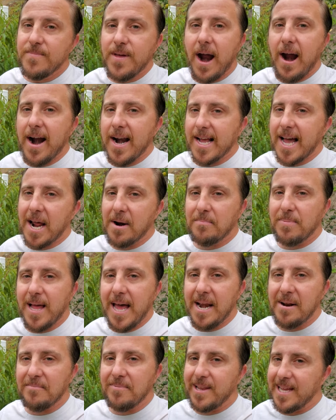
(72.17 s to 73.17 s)
All right, I got a
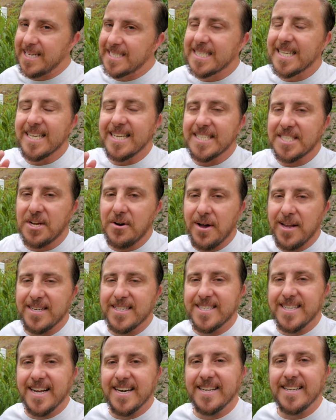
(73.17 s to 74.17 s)
plan in place. Let's go ahead
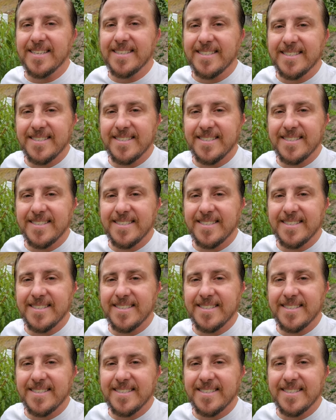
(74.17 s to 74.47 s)
and send it.